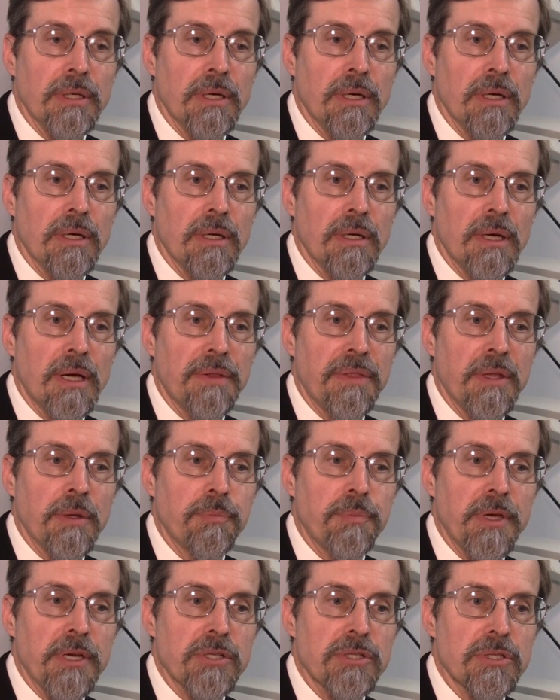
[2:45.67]
I think
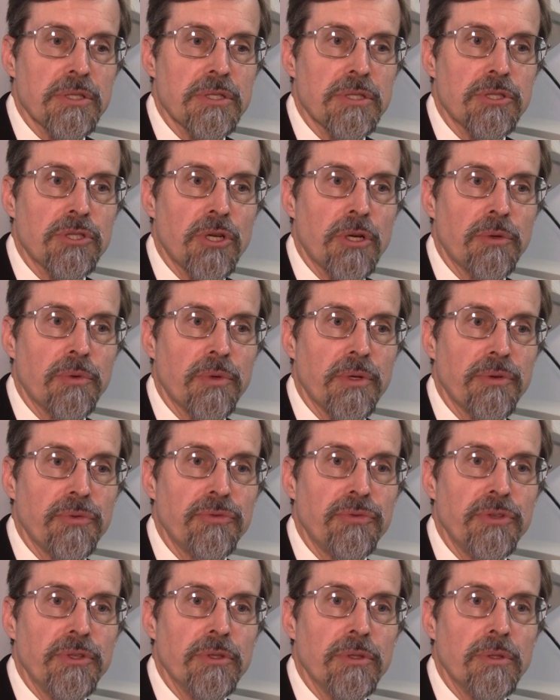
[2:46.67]
patients generally
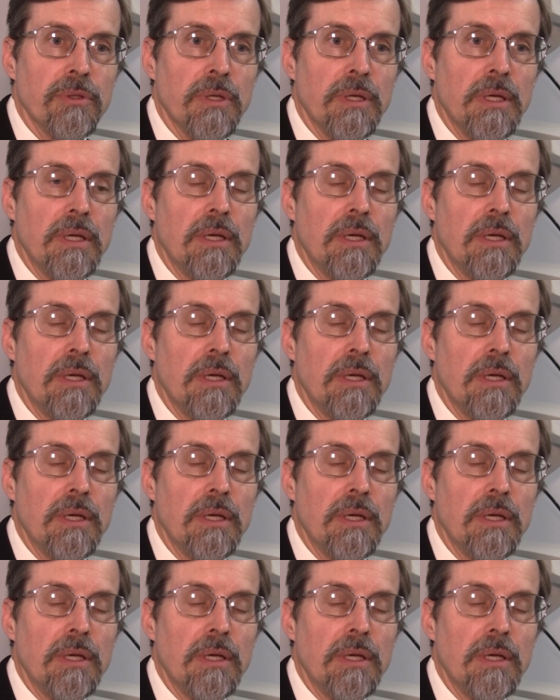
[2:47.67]
feel